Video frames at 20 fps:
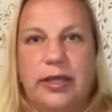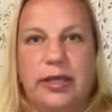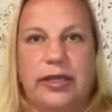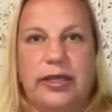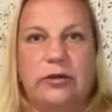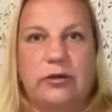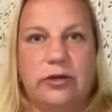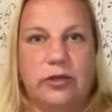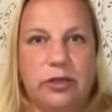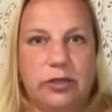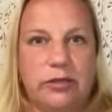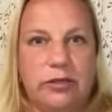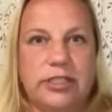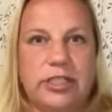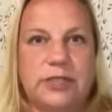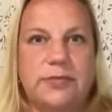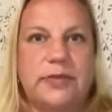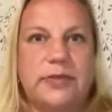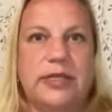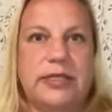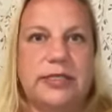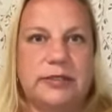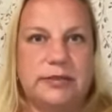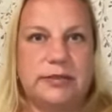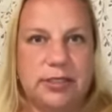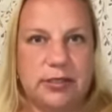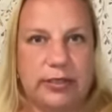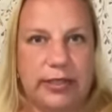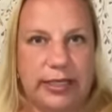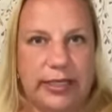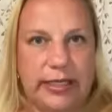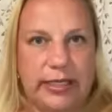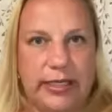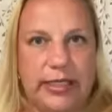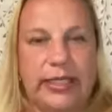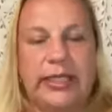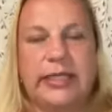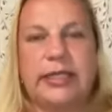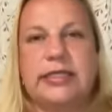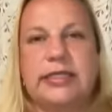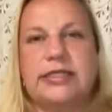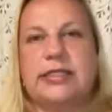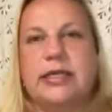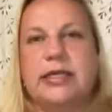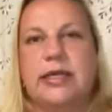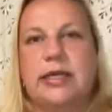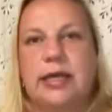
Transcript: nourishment so they can eat,